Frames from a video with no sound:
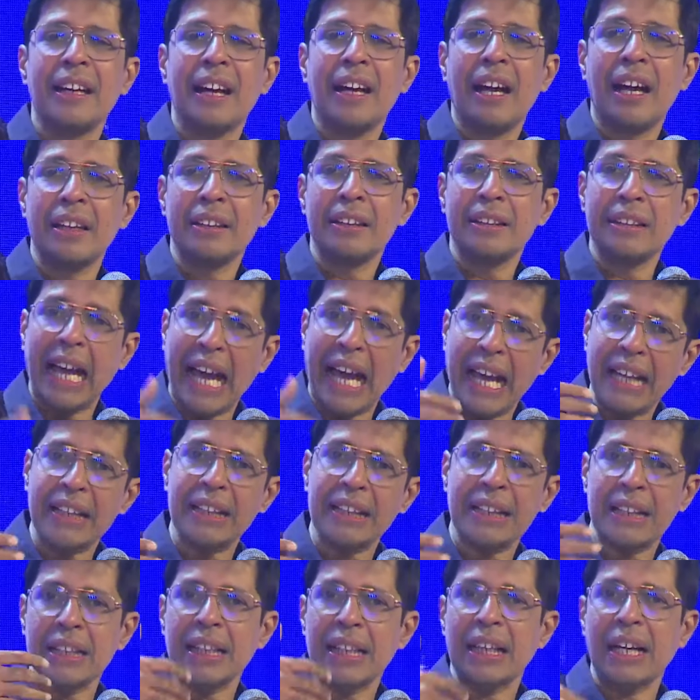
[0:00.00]
And there,
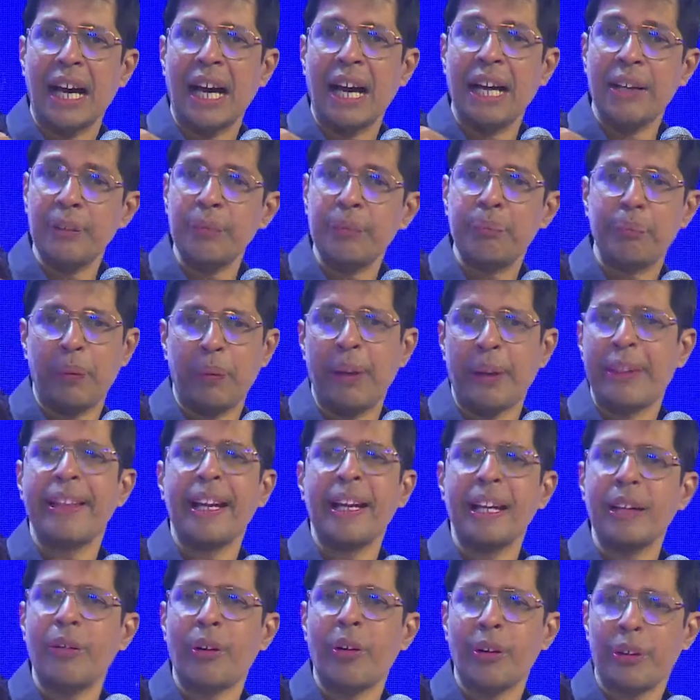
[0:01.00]
I
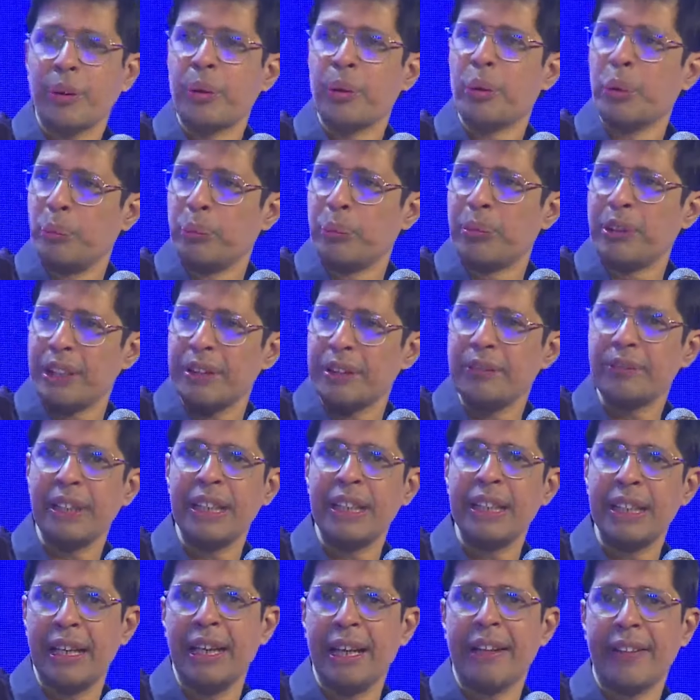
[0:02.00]
personally was groomed
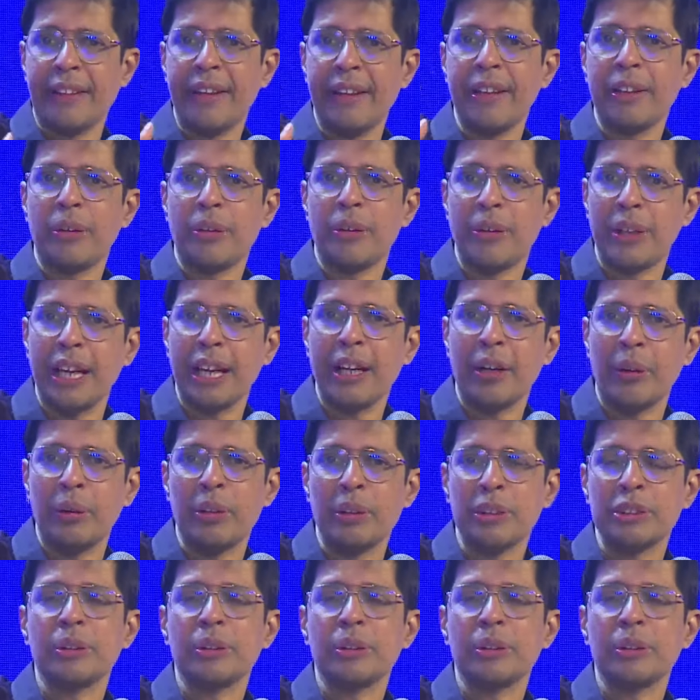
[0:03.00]
very nicely to take over.